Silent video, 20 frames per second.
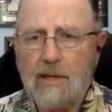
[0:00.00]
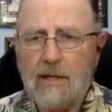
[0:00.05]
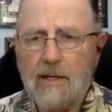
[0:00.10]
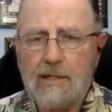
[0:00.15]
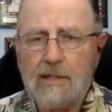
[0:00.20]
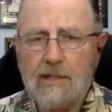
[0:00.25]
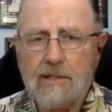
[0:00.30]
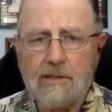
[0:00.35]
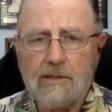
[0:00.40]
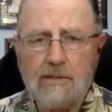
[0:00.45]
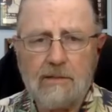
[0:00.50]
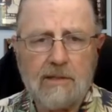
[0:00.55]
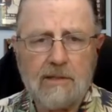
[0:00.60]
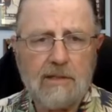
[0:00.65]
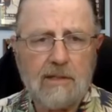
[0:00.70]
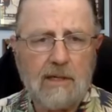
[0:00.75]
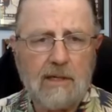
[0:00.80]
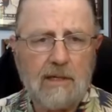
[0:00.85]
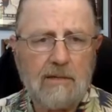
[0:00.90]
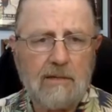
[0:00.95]
You know,
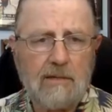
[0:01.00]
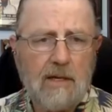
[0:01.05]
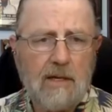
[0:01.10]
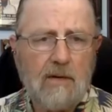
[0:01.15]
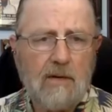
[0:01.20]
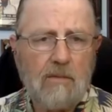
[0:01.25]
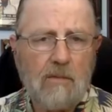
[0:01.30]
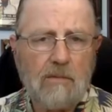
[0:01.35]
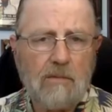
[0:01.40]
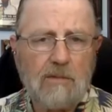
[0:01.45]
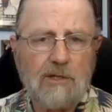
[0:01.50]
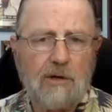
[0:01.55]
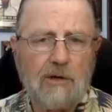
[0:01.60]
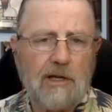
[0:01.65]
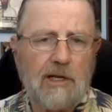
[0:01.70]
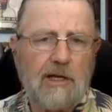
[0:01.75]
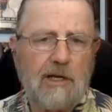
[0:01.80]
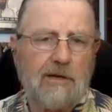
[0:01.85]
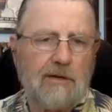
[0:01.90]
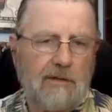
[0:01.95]
it's, when we
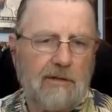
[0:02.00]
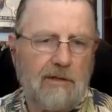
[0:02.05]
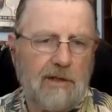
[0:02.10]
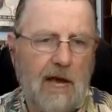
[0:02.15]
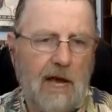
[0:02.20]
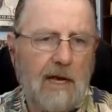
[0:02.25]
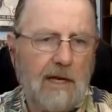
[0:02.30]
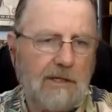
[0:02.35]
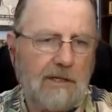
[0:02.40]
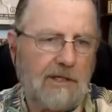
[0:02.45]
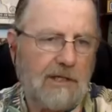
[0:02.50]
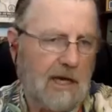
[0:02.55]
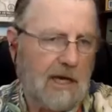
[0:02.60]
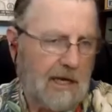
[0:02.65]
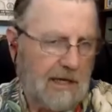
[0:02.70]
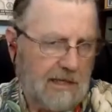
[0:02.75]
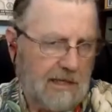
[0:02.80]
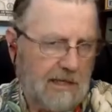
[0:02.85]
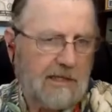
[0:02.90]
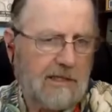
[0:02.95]
start getting into theology
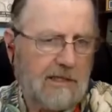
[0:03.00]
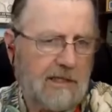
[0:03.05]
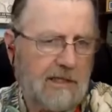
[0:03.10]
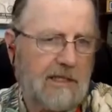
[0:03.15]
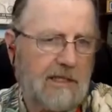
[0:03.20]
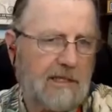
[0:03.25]
like this,